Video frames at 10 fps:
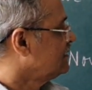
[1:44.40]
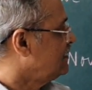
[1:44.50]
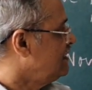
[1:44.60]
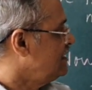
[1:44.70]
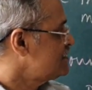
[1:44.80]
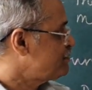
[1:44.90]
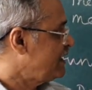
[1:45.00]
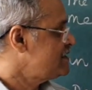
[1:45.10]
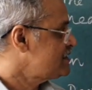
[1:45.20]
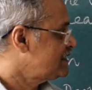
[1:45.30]

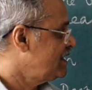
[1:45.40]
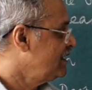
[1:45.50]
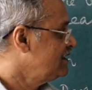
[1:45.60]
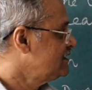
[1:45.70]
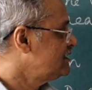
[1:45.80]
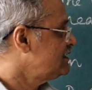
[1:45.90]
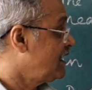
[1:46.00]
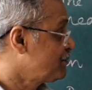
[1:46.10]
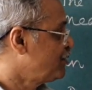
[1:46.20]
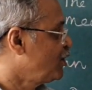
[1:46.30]
Despite her hunger,
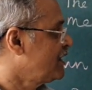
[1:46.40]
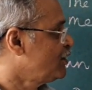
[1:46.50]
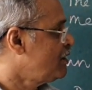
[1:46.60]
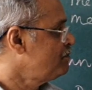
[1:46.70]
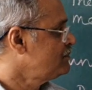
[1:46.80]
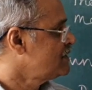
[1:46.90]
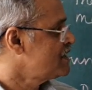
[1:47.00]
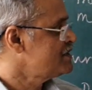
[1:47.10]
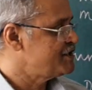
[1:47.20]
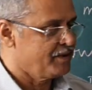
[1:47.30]
her broken arm,
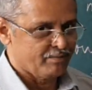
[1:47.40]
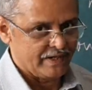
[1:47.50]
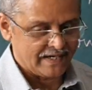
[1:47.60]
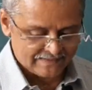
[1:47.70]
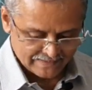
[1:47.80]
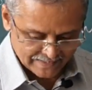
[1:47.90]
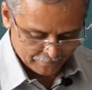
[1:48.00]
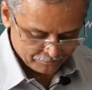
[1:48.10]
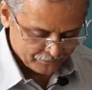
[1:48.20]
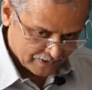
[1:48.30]
she played the game.
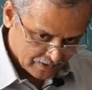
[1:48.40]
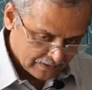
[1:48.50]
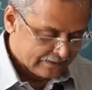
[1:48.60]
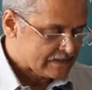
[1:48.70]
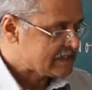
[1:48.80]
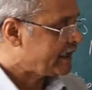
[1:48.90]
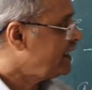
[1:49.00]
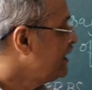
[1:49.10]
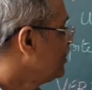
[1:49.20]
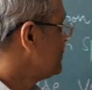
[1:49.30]

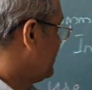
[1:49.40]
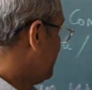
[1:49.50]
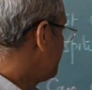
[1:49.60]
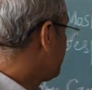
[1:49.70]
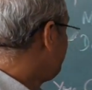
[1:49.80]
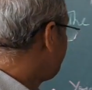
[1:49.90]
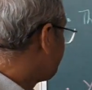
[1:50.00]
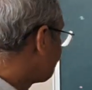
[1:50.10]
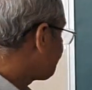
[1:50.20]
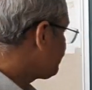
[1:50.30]
Second usage,
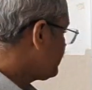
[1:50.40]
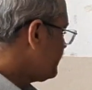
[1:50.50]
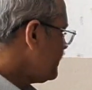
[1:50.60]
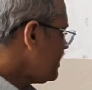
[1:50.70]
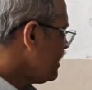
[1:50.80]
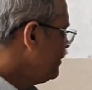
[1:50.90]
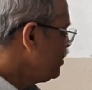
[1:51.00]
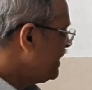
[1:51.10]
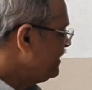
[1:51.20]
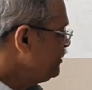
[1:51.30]
you
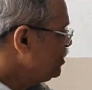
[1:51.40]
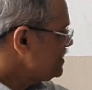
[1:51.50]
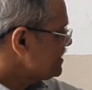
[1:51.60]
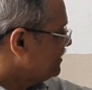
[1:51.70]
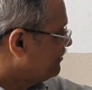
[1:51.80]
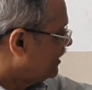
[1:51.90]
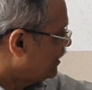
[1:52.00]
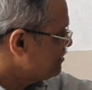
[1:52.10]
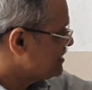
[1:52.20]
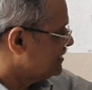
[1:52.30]
can use
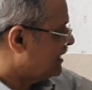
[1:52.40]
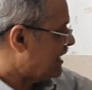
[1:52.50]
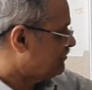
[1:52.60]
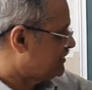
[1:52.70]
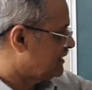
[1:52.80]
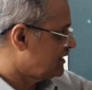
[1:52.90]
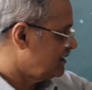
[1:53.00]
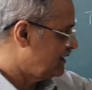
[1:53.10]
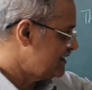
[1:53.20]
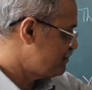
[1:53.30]
verbs after
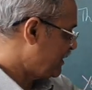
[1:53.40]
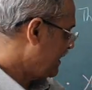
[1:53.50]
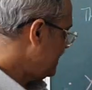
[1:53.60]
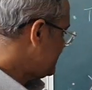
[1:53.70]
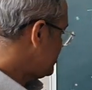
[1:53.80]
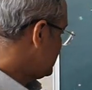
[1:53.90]
despite